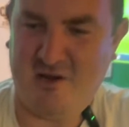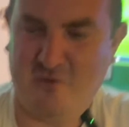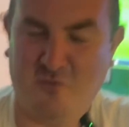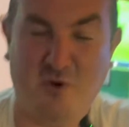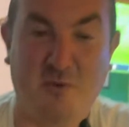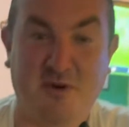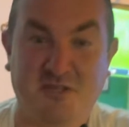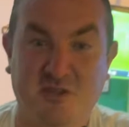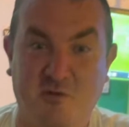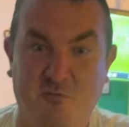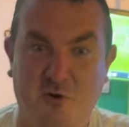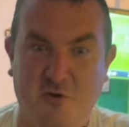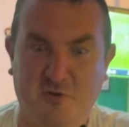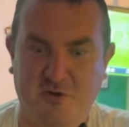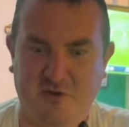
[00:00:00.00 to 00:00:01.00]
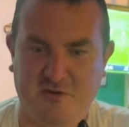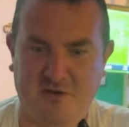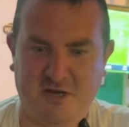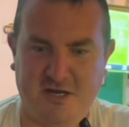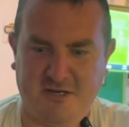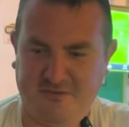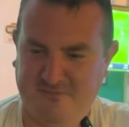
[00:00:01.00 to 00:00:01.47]
we went to the brewery the other
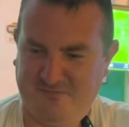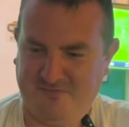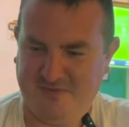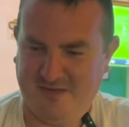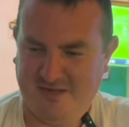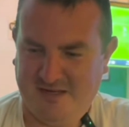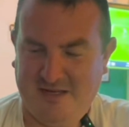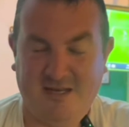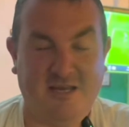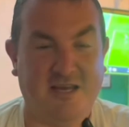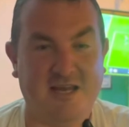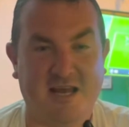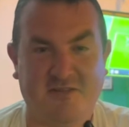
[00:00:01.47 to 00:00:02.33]
day and